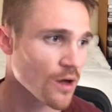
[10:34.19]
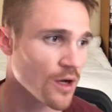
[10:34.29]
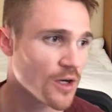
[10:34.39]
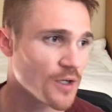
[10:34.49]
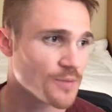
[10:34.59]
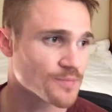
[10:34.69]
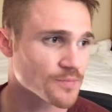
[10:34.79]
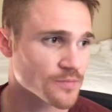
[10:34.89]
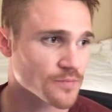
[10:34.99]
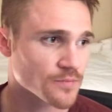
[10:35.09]
Um,
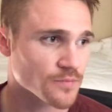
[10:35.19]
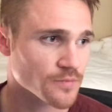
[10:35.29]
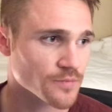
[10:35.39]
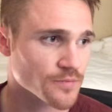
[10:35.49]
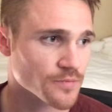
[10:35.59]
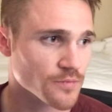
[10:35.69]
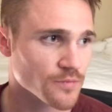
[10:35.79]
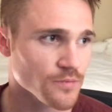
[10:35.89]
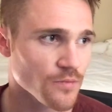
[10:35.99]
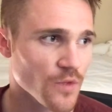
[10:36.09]

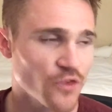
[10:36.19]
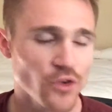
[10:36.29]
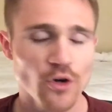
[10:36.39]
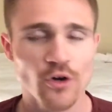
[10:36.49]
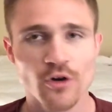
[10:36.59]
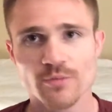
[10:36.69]
so